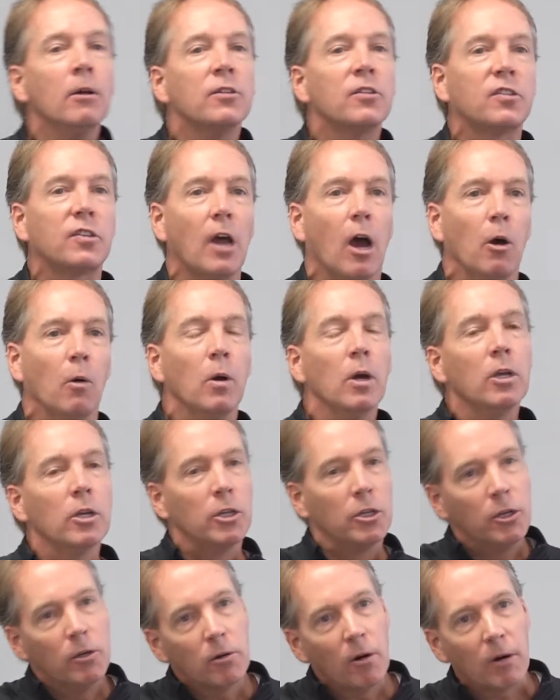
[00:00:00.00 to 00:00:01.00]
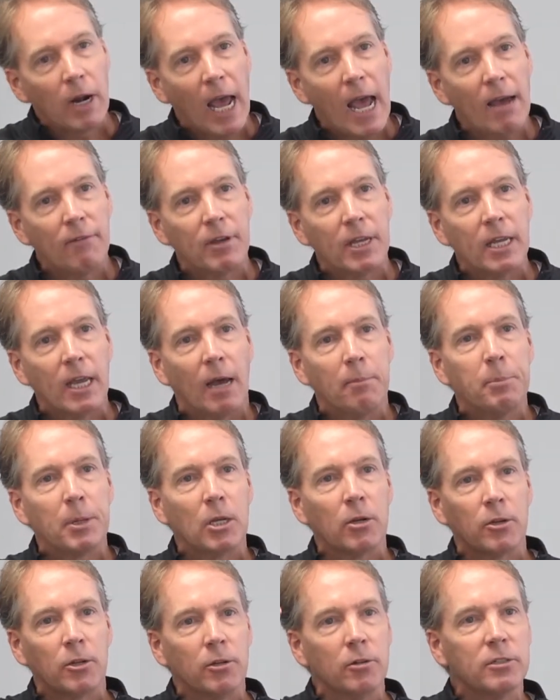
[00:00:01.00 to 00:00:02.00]
So you don't have it yet, but
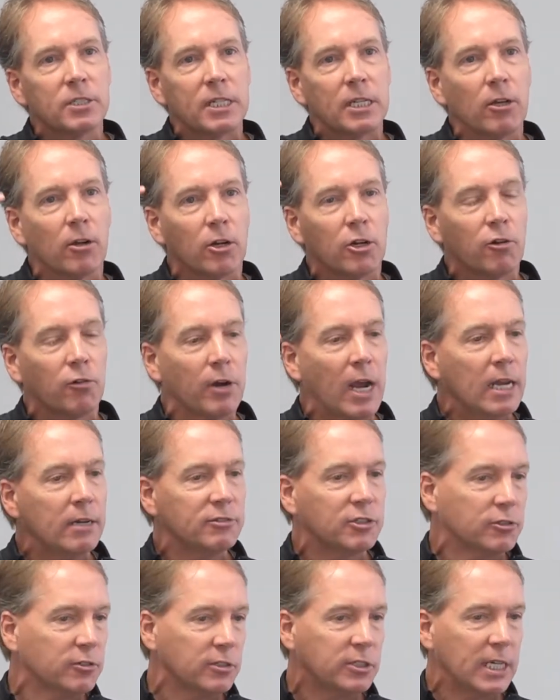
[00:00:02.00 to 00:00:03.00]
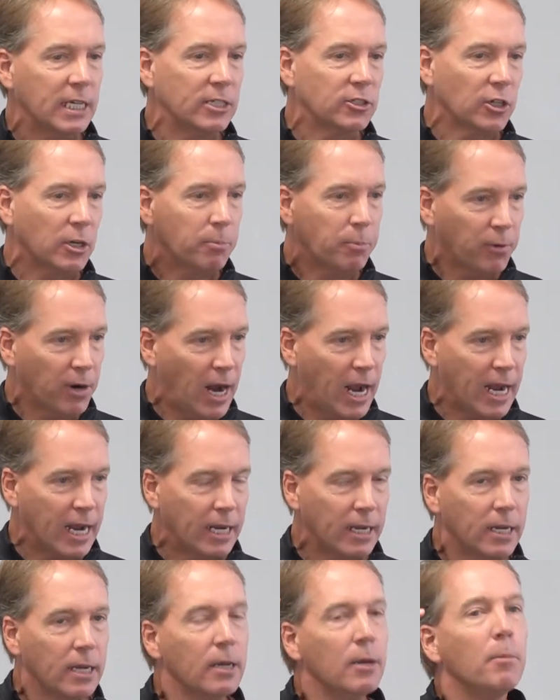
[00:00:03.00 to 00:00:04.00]
you're using your creative strategic
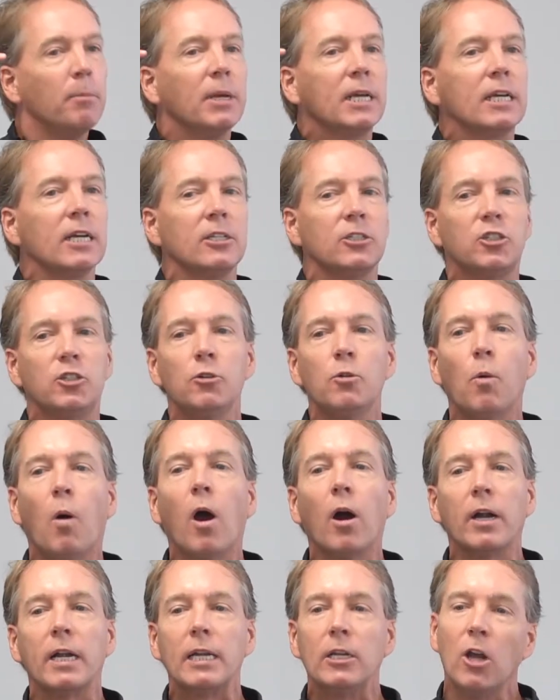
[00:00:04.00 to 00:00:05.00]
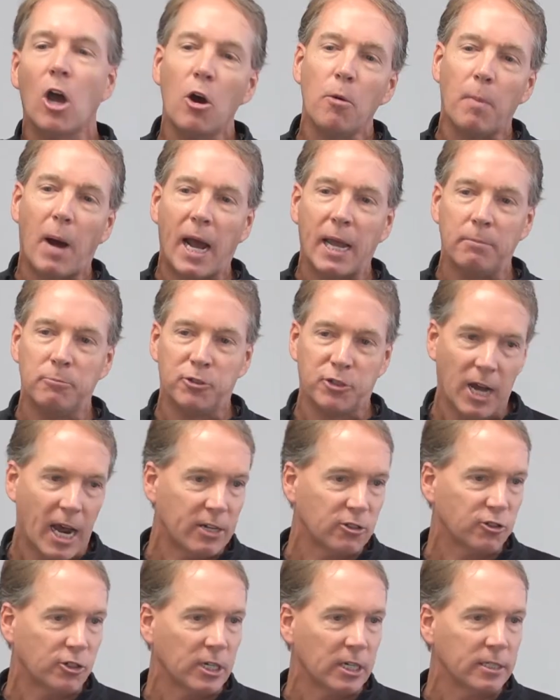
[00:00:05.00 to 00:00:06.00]
brain because you already know my
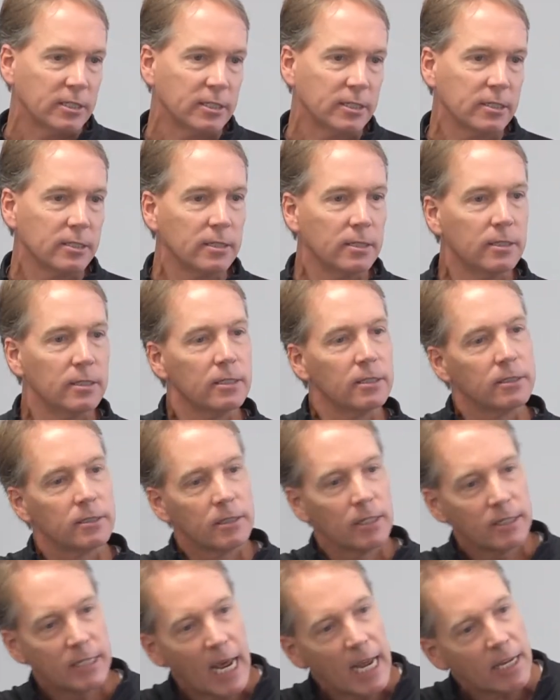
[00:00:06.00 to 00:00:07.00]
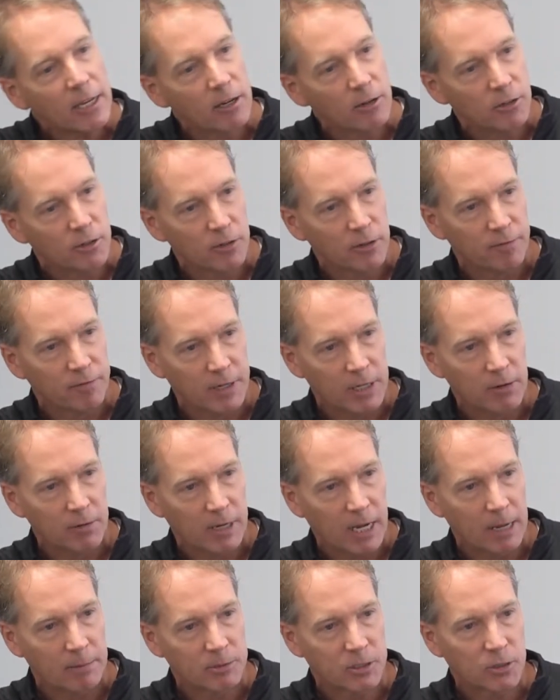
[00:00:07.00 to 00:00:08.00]
objections to taking you to the video
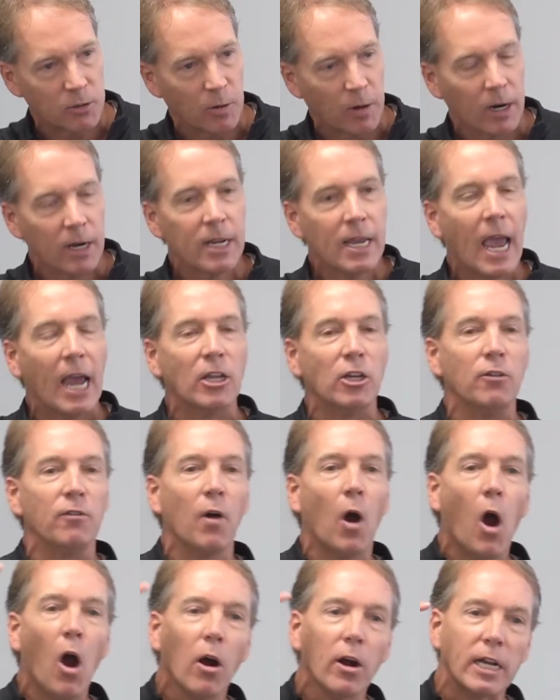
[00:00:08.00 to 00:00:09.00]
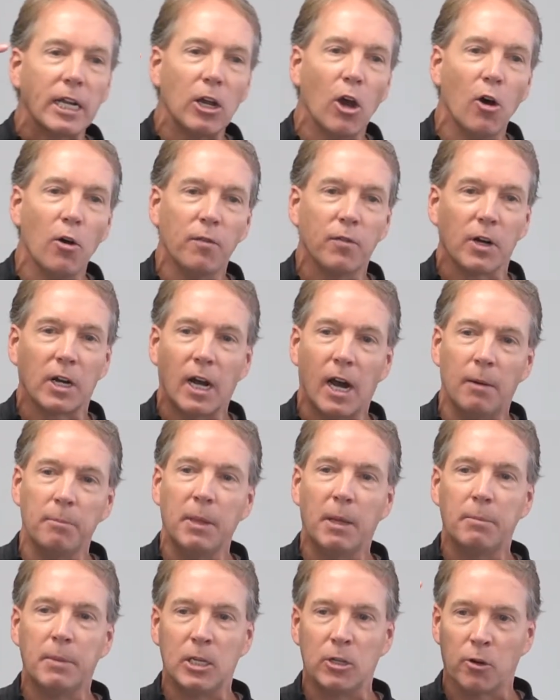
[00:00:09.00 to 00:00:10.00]
game store, and you've already overcome
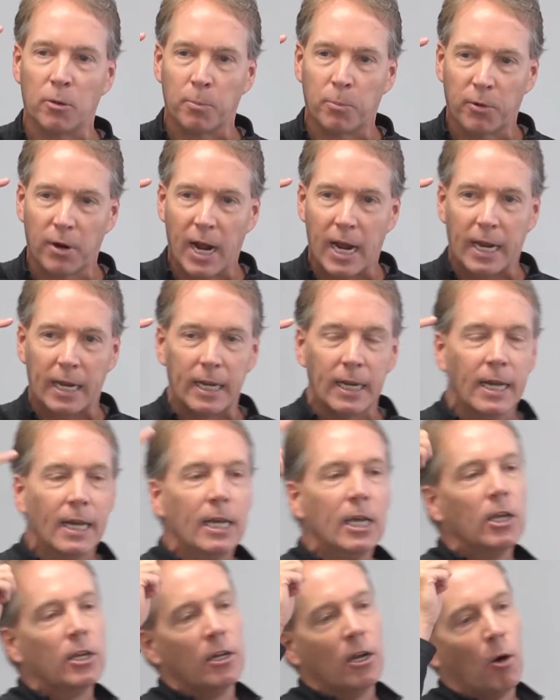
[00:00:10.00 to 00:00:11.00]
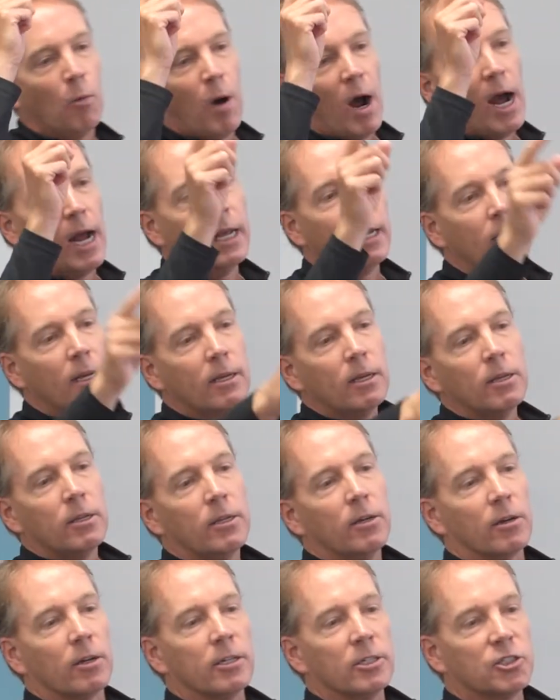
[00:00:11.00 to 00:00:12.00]
them in your brain. You know why?
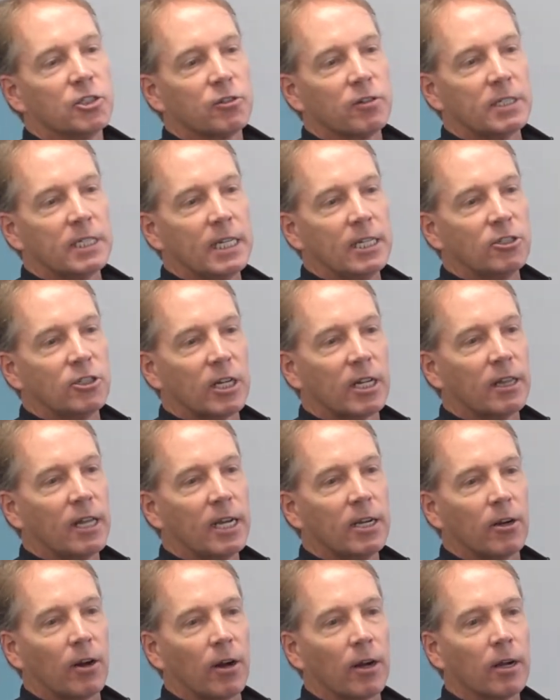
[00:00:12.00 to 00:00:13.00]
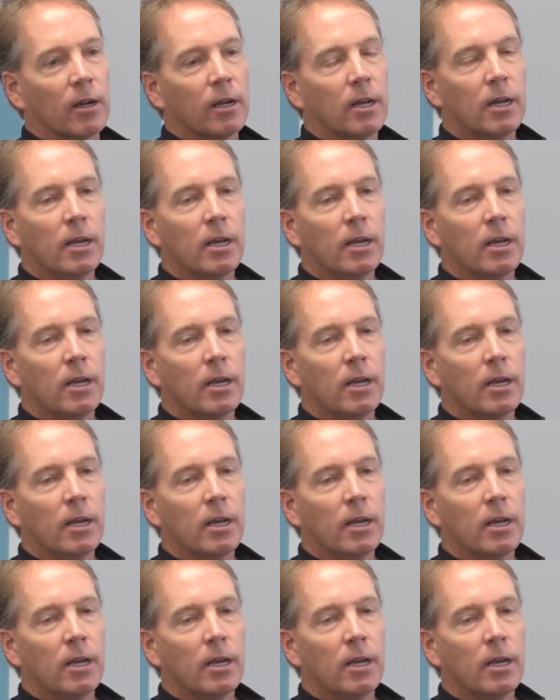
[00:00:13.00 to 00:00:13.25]
You're a good strategic thinker.